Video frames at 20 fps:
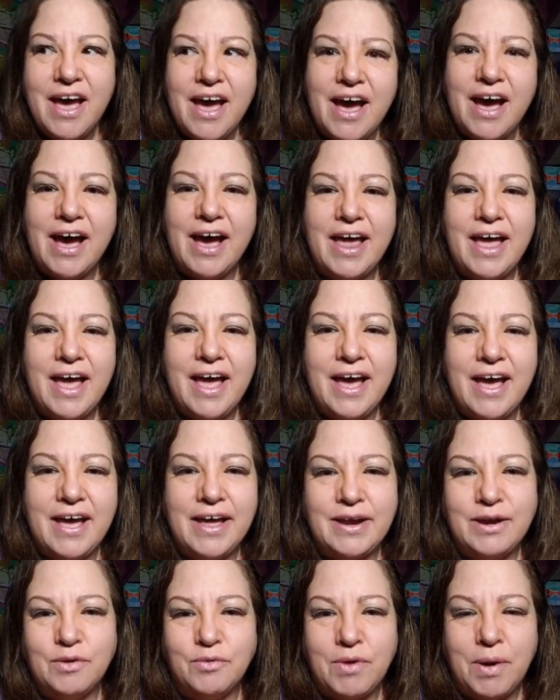I
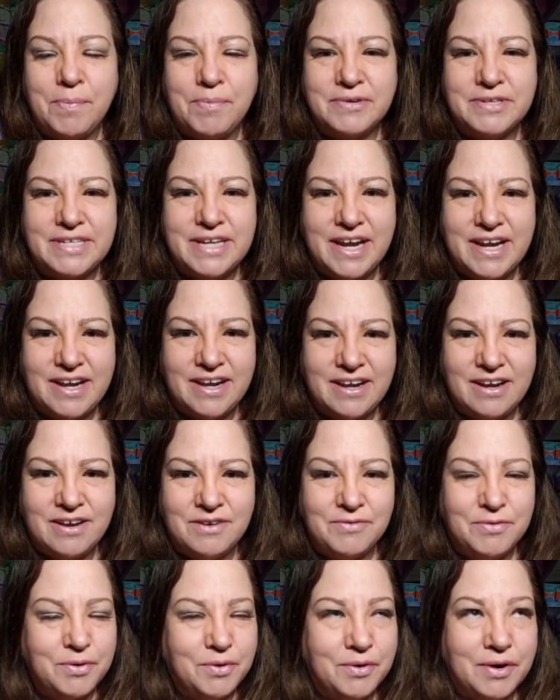had a
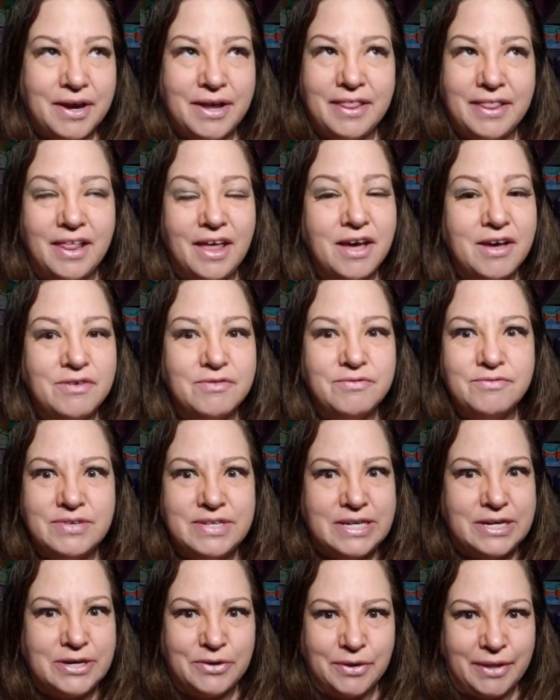representative who I love
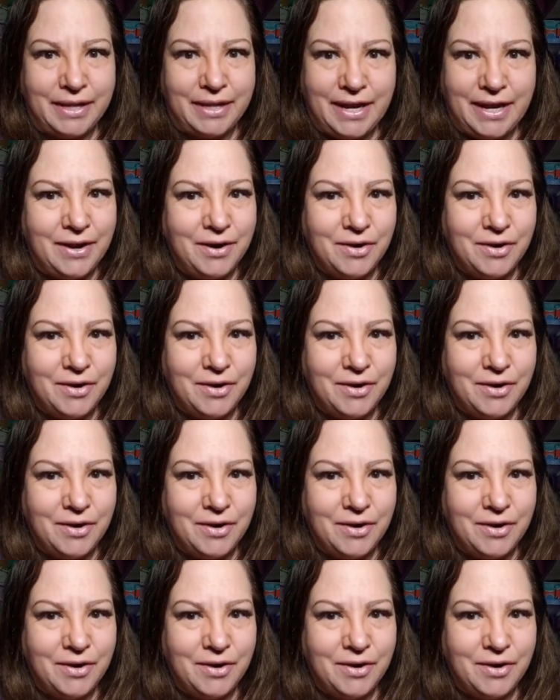dearly.